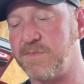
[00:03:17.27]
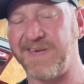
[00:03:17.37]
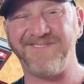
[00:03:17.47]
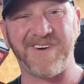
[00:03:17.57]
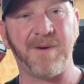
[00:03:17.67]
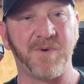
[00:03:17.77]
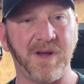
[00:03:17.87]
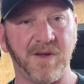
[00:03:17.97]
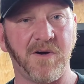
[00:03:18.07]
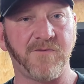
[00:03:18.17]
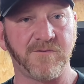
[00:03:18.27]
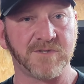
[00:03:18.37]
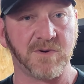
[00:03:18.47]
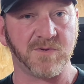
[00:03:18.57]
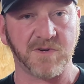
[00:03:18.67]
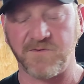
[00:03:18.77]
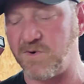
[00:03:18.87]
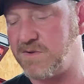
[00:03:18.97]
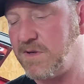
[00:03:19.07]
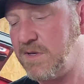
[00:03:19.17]
like vibrating off, so on and so
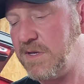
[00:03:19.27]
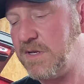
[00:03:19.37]
forth.